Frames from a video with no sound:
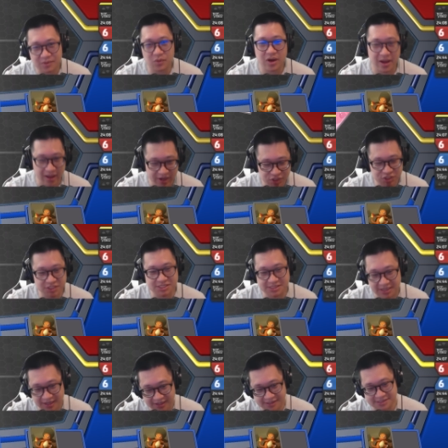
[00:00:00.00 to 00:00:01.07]
well, I should
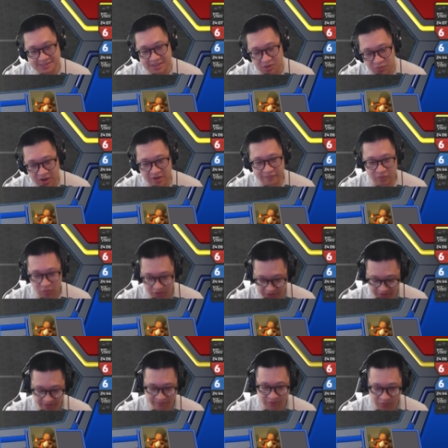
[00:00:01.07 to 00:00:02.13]
stay stay around for
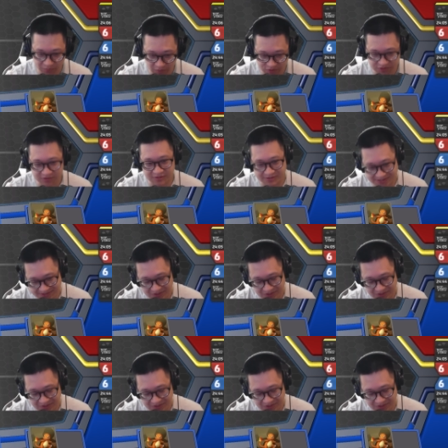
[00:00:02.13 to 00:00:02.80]
a few more turns,